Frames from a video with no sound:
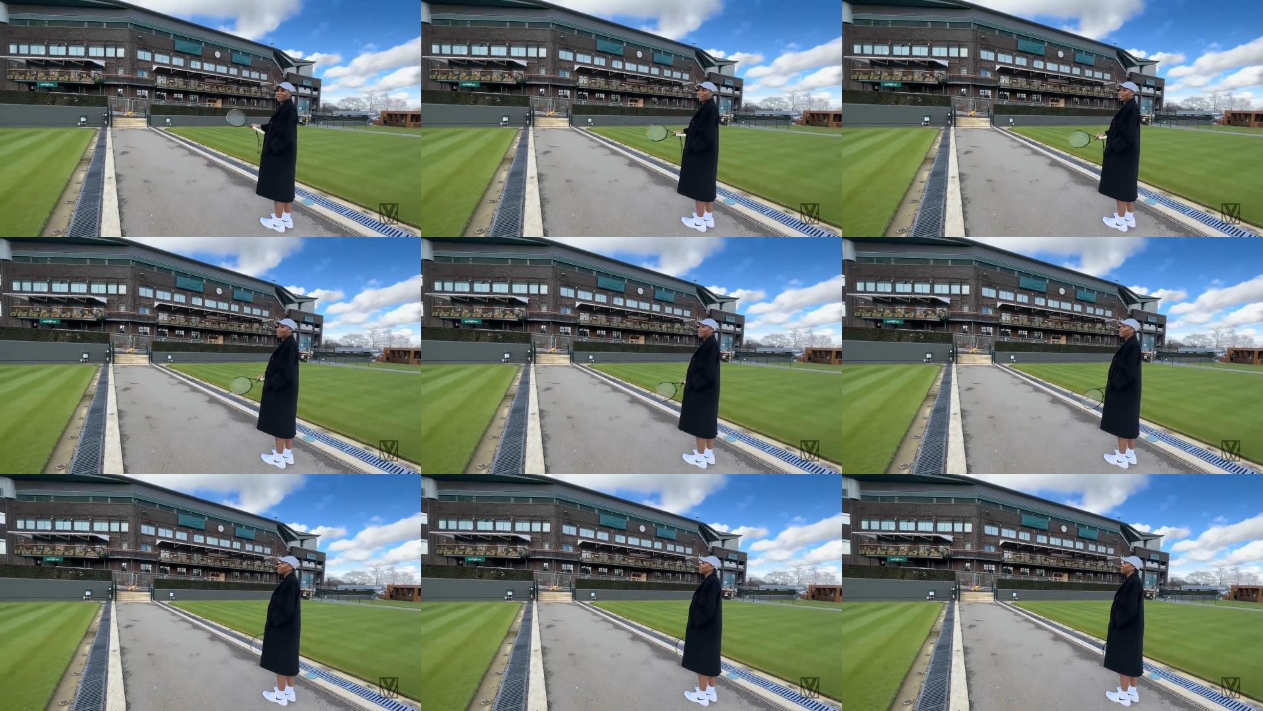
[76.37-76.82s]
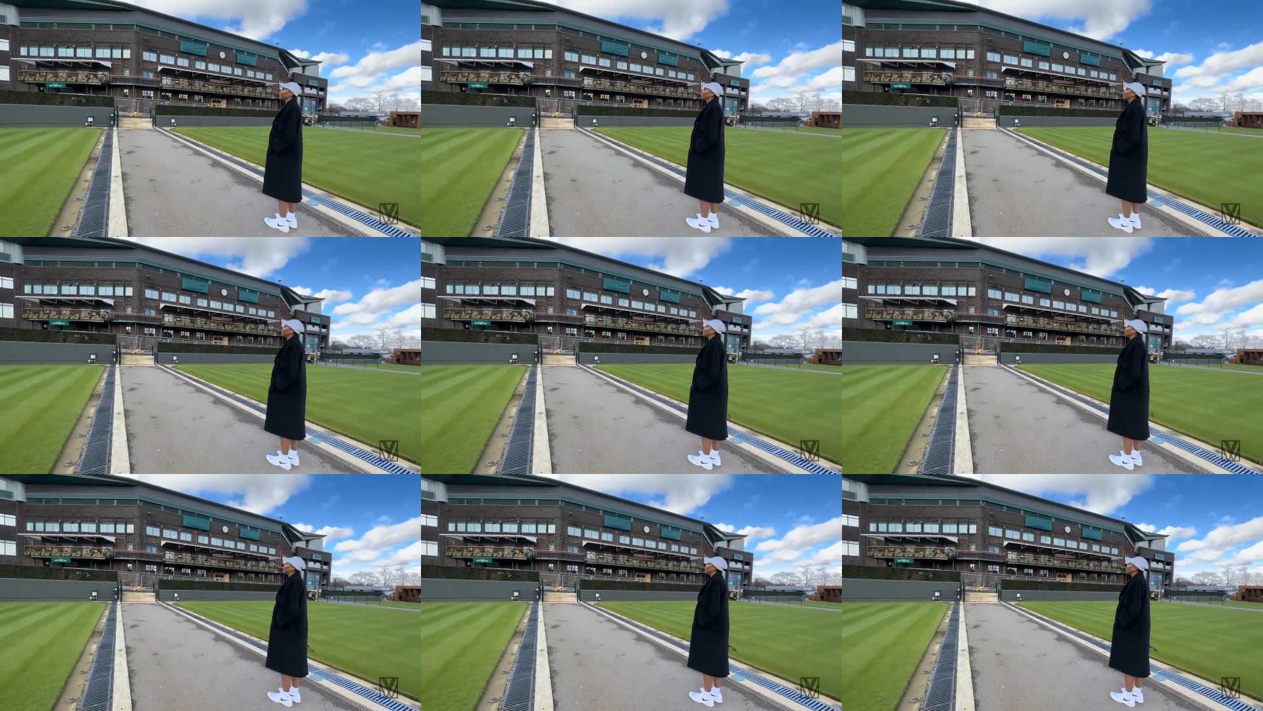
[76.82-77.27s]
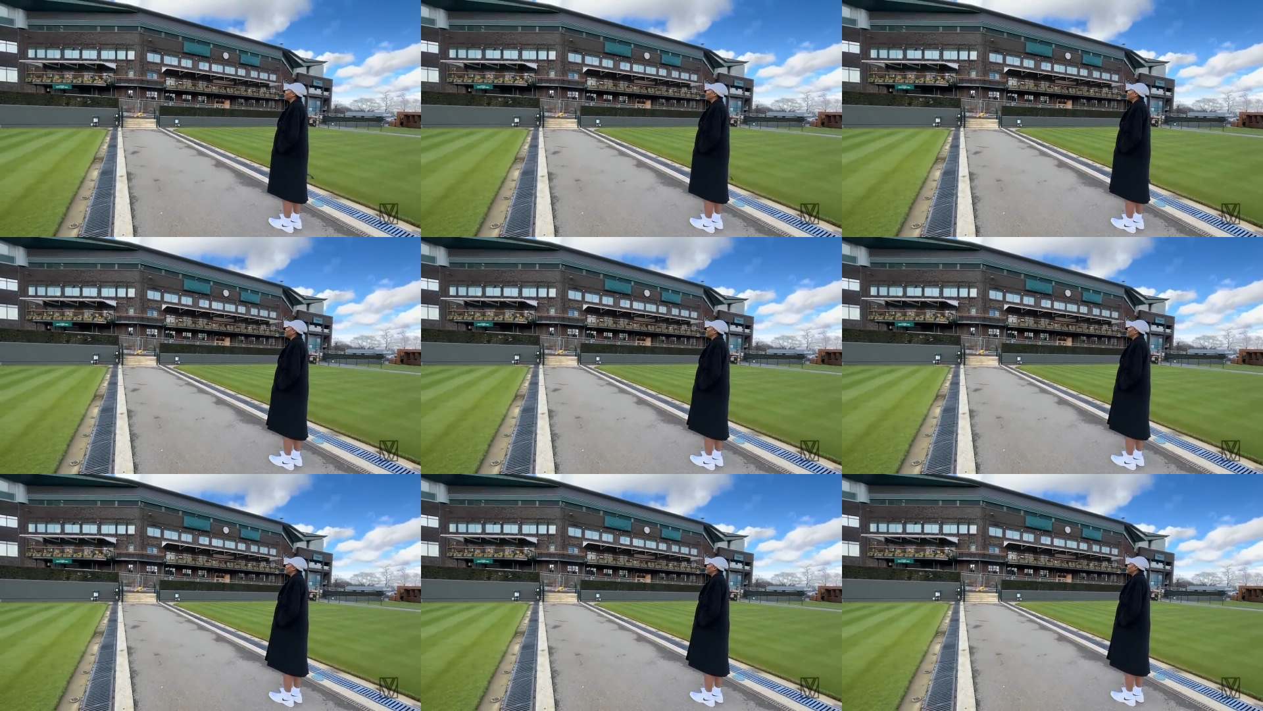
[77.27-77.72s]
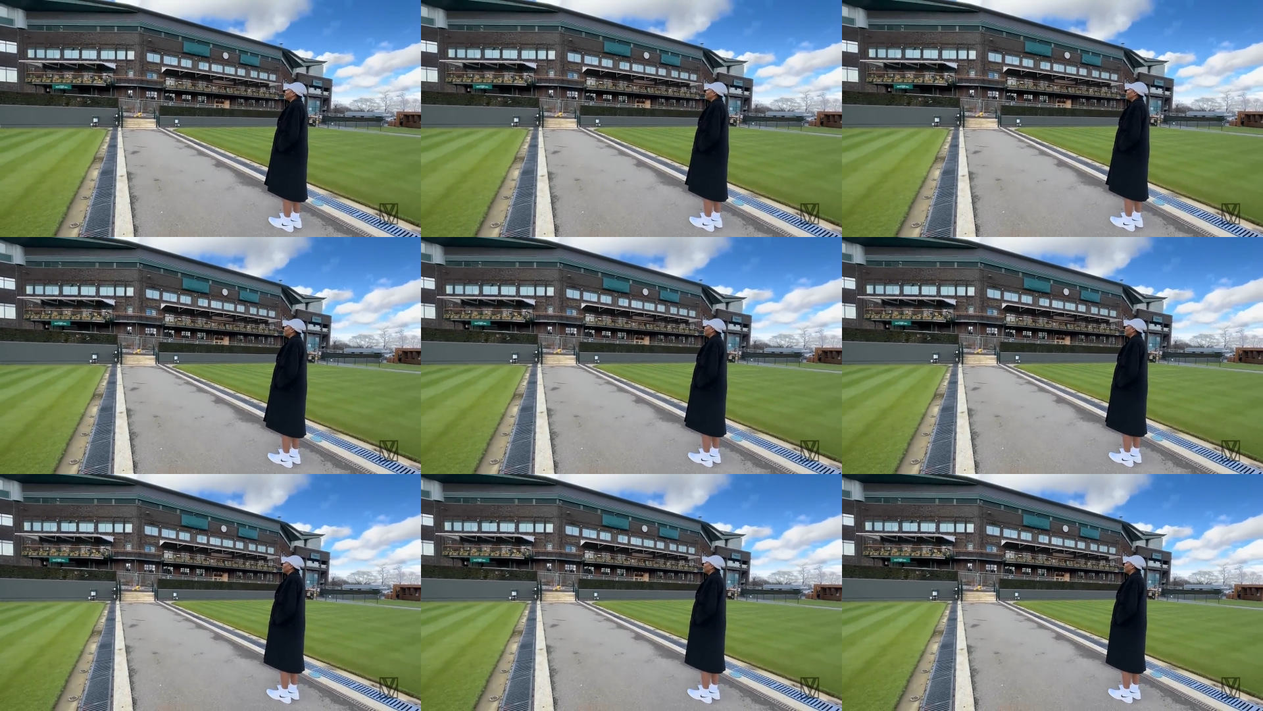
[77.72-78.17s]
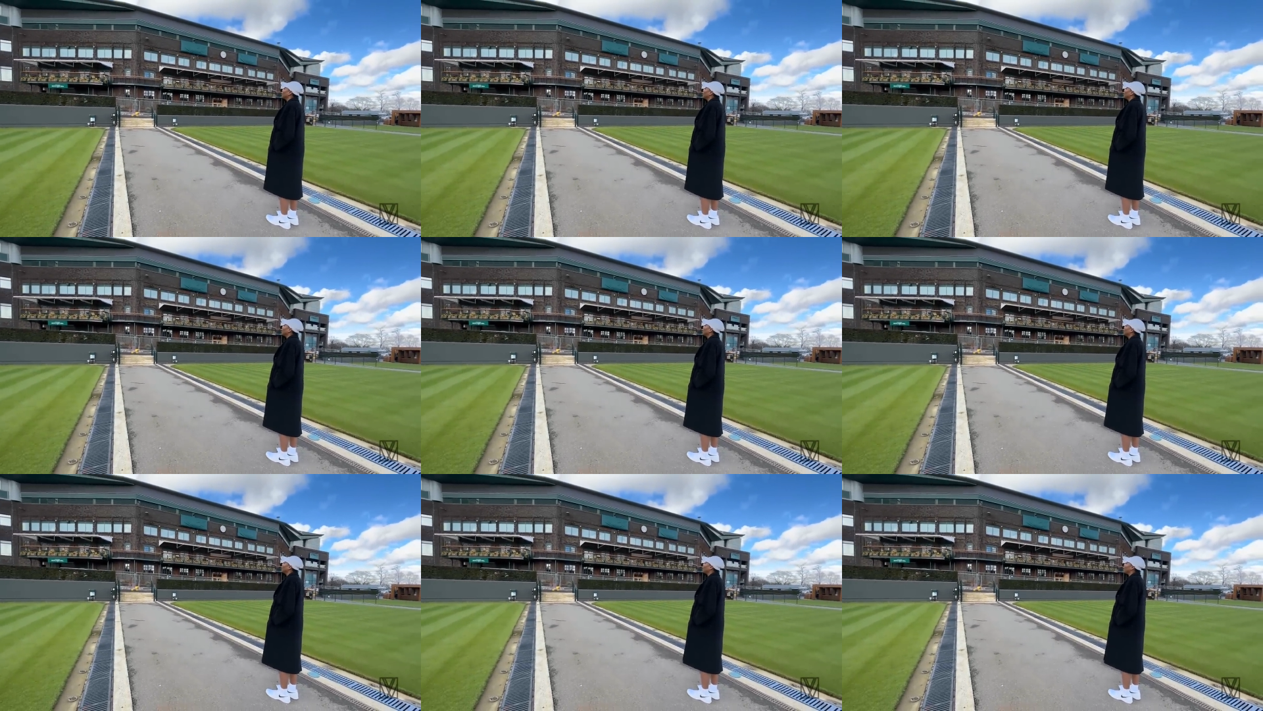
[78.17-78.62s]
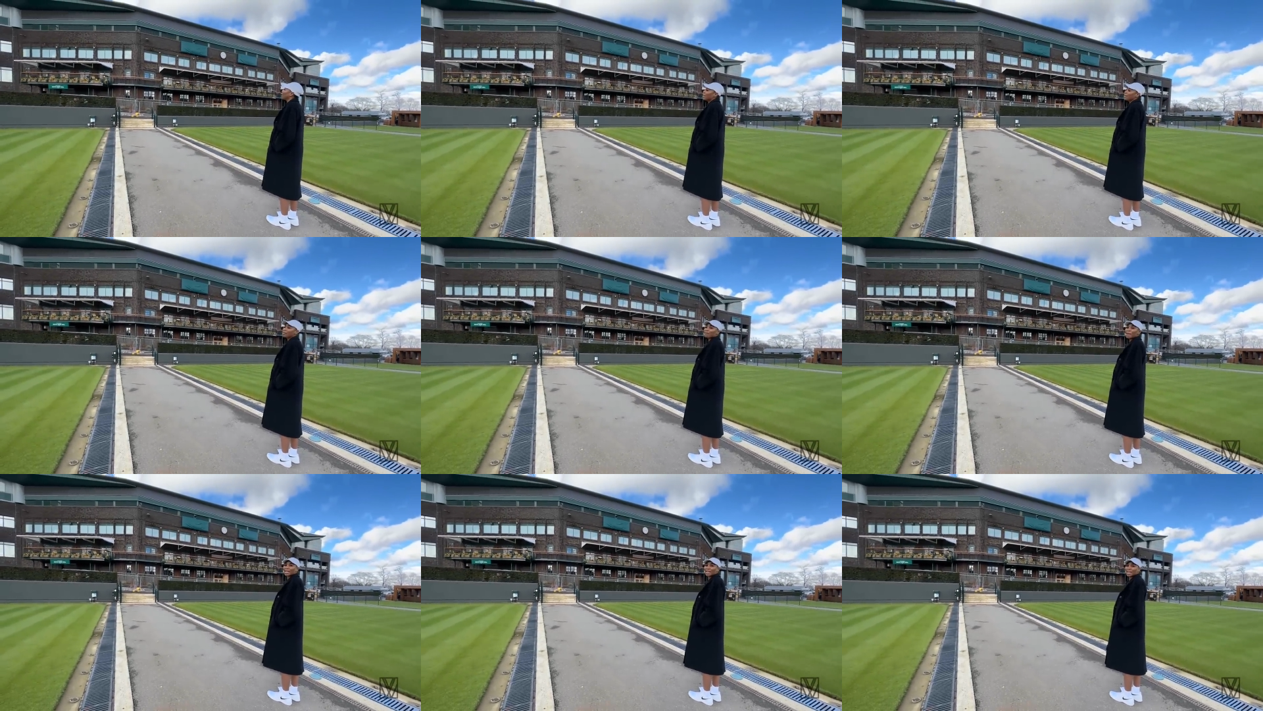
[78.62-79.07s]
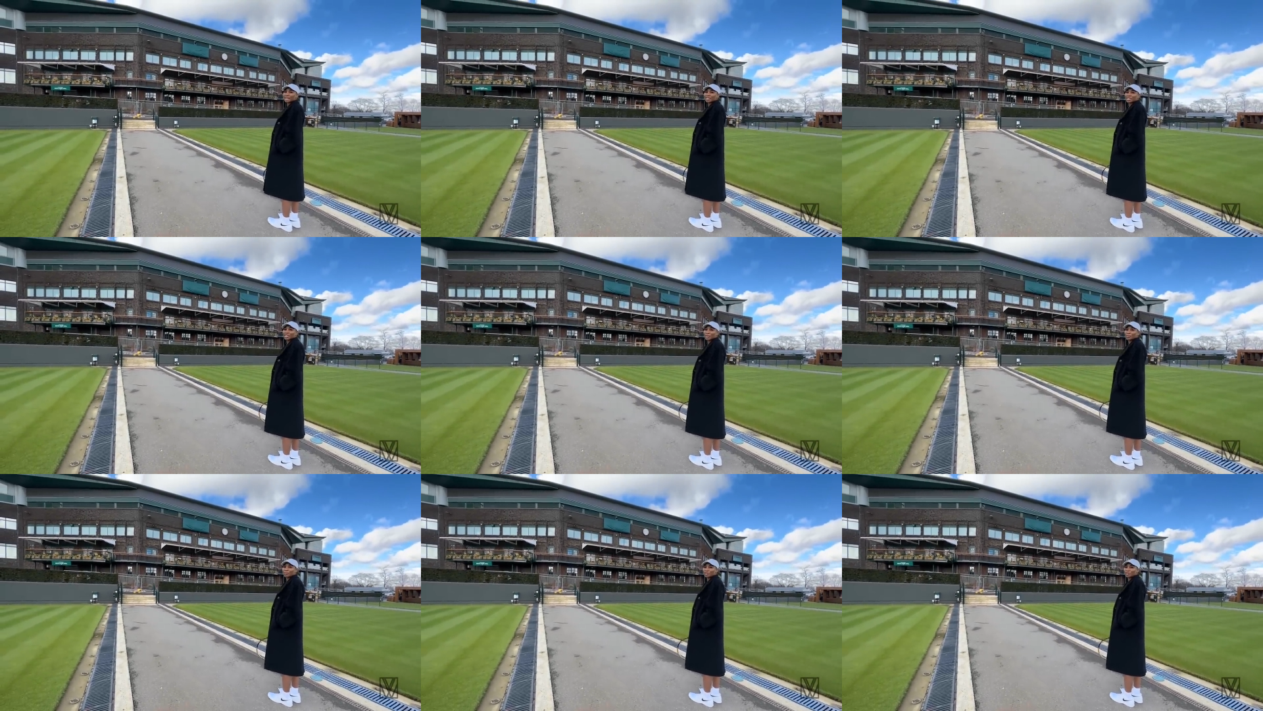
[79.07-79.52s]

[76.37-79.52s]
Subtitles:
(no speaker visible)